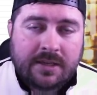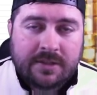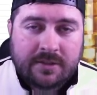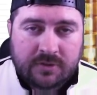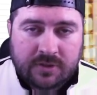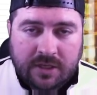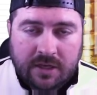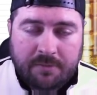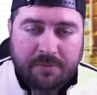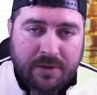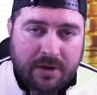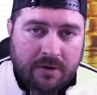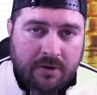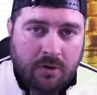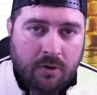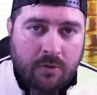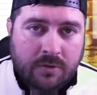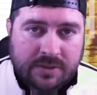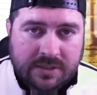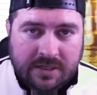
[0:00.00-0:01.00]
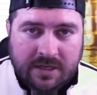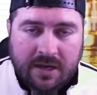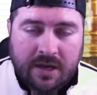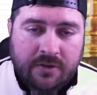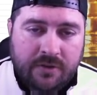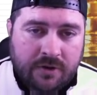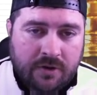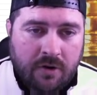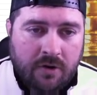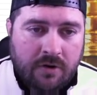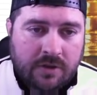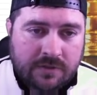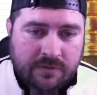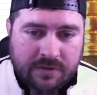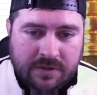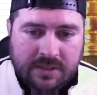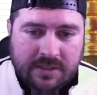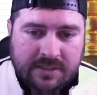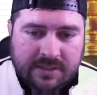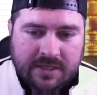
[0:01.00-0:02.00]
those Get a Player golds, into other cards
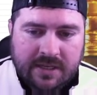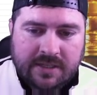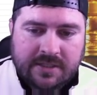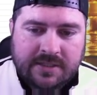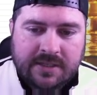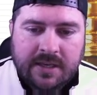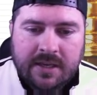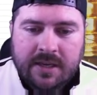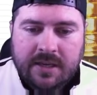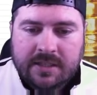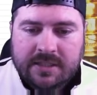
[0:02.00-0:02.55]
for these sets.